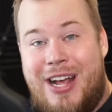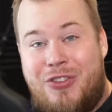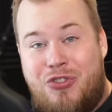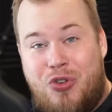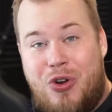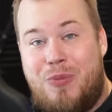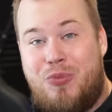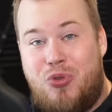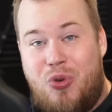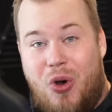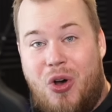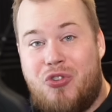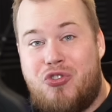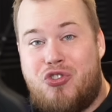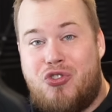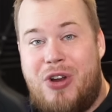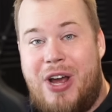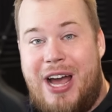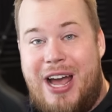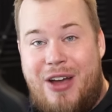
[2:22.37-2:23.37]
a trip to
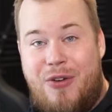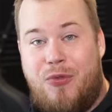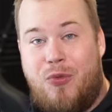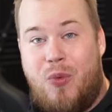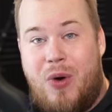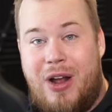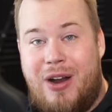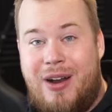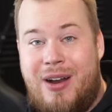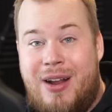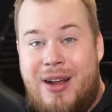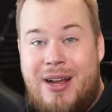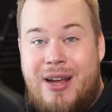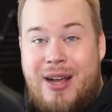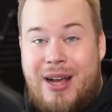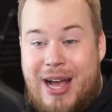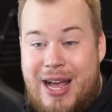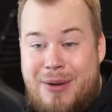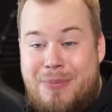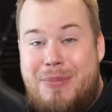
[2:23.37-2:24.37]
austria f1
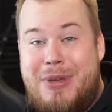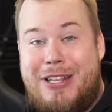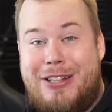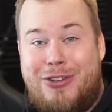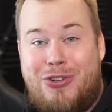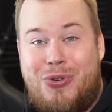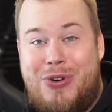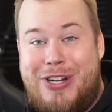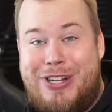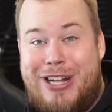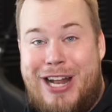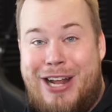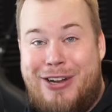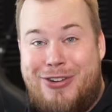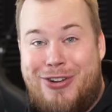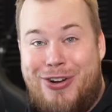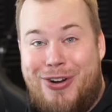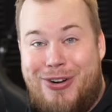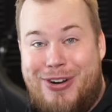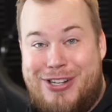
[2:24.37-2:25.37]
and meet greet
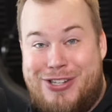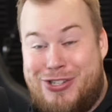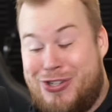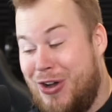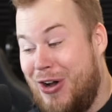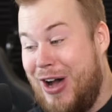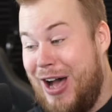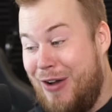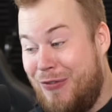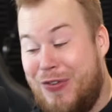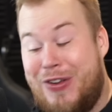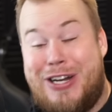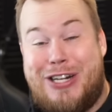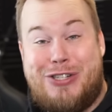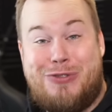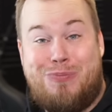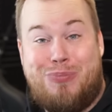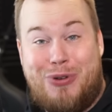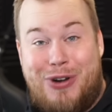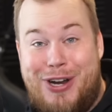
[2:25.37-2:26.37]
Lando. Norris. So I think
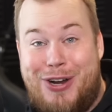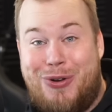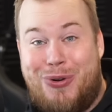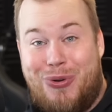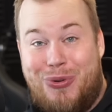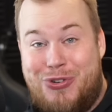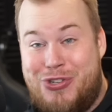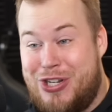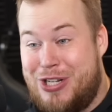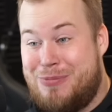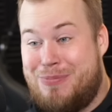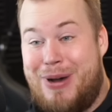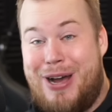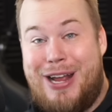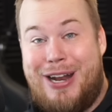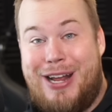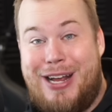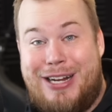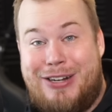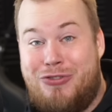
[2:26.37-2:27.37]
that's pretty cool just by
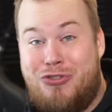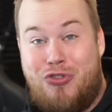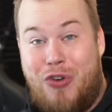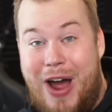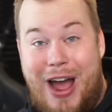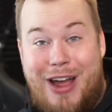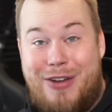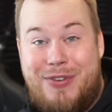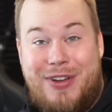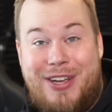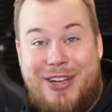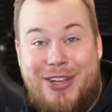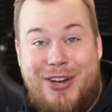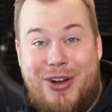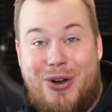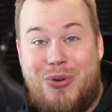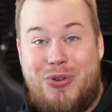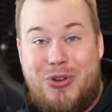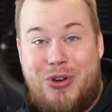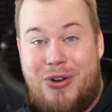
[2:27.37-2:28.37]
like driving, you
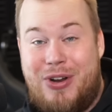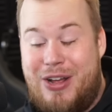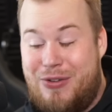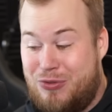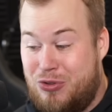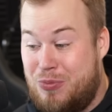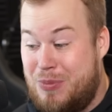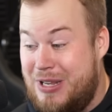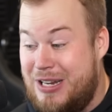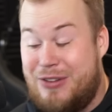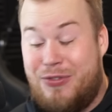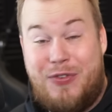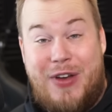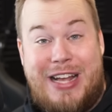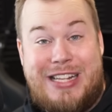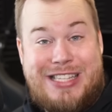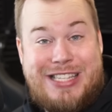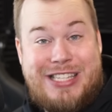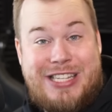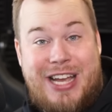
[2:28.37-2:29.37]
know. You don't have to be the
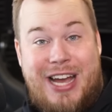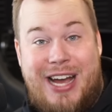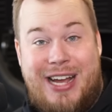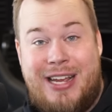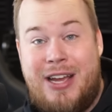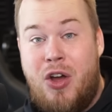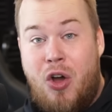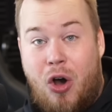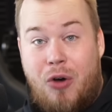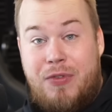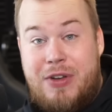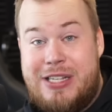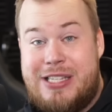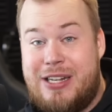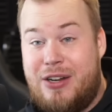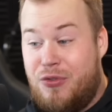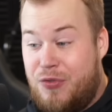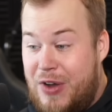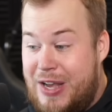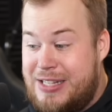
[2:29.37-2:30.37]
fastest guy. Obviously
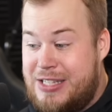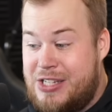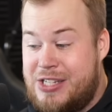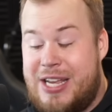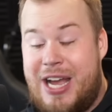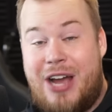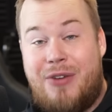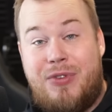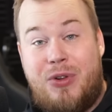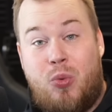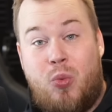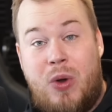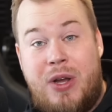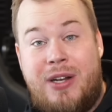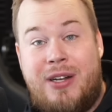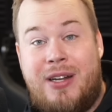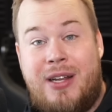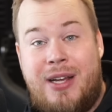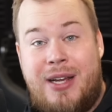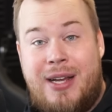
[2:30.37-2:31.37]
the fastest guy will
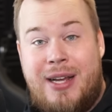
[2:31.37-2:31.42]
win